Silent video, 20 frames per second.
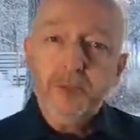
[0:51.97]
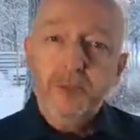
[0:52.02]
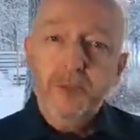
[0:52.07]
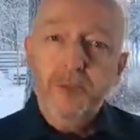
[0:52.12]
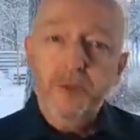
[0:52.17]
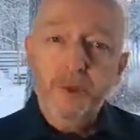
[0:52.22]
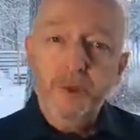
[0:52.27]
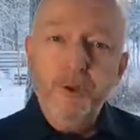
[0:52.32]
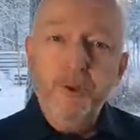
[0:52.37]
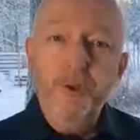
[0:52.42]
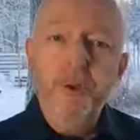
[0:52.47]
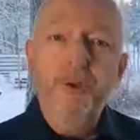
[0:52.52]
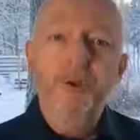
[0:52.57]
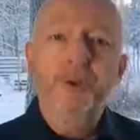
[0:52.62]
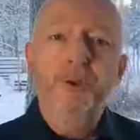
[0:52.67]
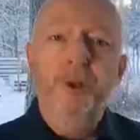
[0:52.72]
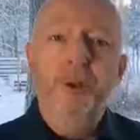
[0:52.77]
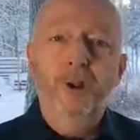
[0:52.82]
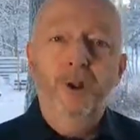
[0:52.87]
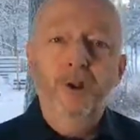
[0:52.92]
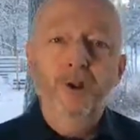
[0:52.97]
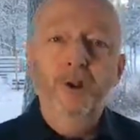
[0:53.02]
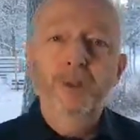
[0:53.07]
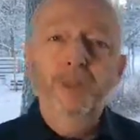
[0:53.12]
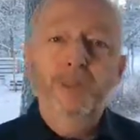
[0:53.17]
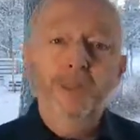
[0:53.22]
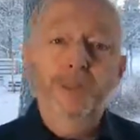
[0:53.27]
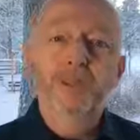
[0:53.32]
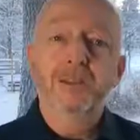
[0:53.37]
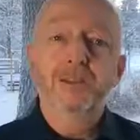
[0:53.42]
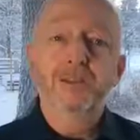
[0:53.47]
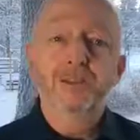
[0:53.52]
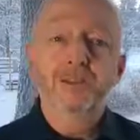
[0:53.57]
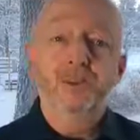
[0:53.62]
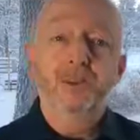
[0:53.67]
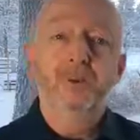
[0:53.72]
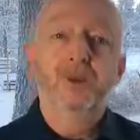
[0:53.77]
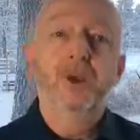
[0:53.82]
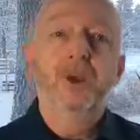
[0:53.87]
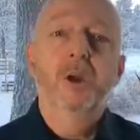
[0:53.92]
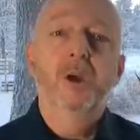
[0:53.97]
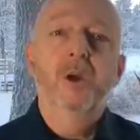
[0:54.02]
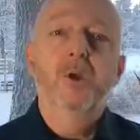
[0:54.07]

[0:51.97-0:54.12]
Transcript: if you don't look into